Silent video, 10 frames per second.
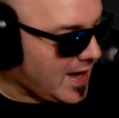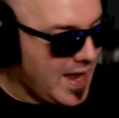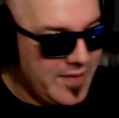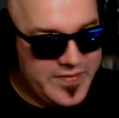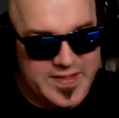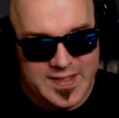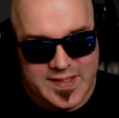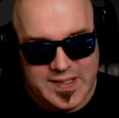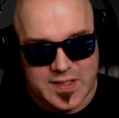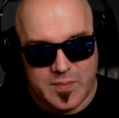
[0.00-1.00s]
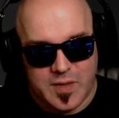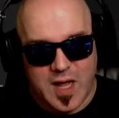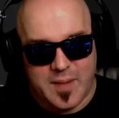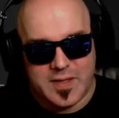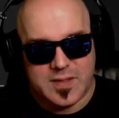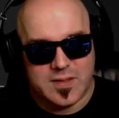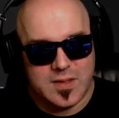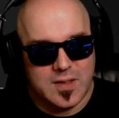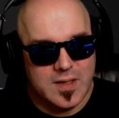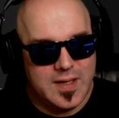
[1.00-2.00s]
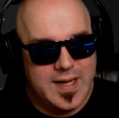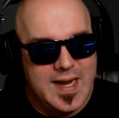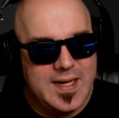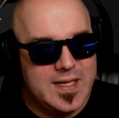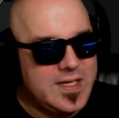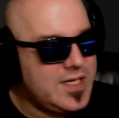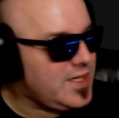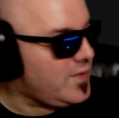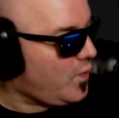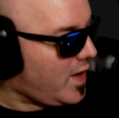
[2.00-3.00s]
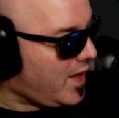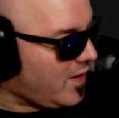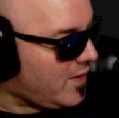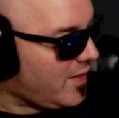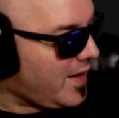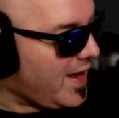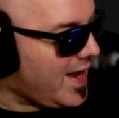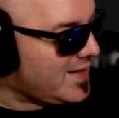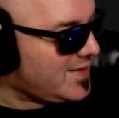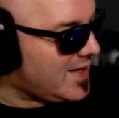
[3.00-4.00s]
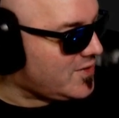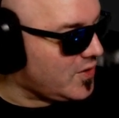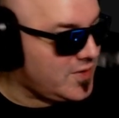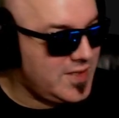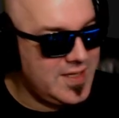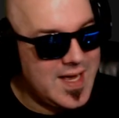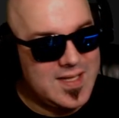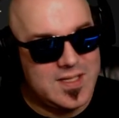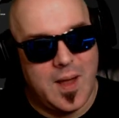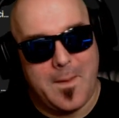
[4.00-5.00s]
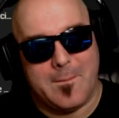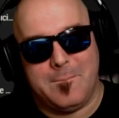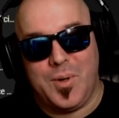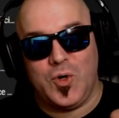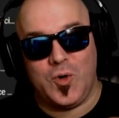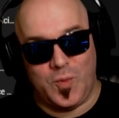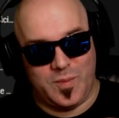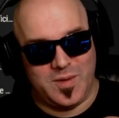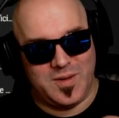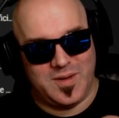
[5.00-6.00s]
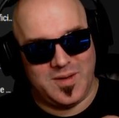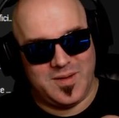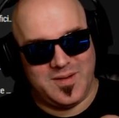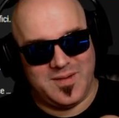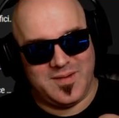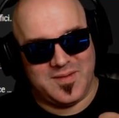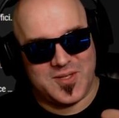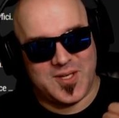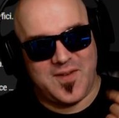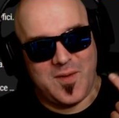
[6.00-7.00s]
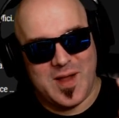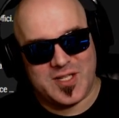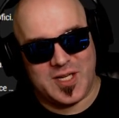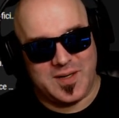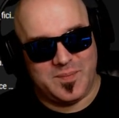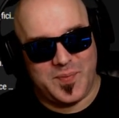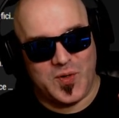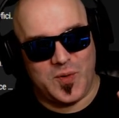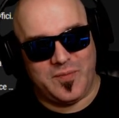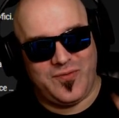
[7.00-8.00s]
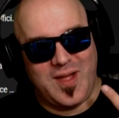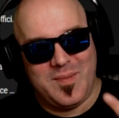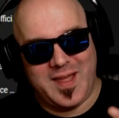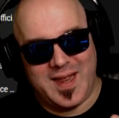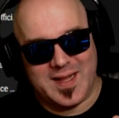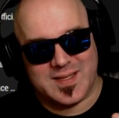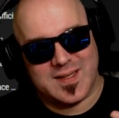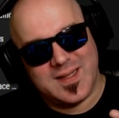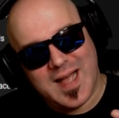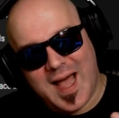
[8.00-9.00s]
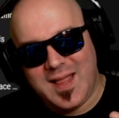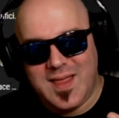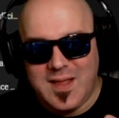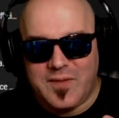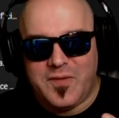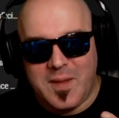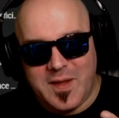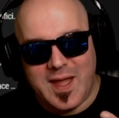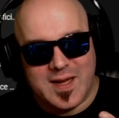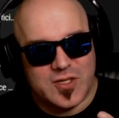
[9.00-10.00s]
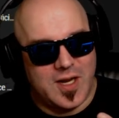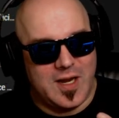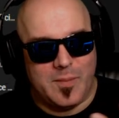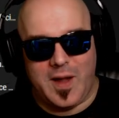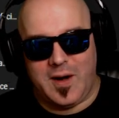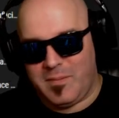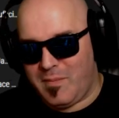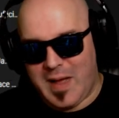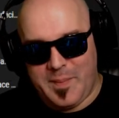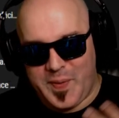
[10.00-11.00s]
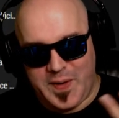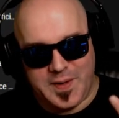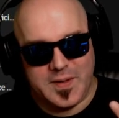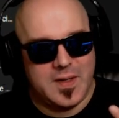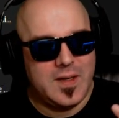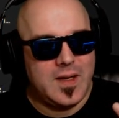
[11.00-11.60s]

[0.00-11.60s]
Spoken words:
I have 60 some comments. Hey DG, well, SSOCS, boom. Server meshing, boom. Flight mechanics. I think the flight mechanics are getting better, my opinion.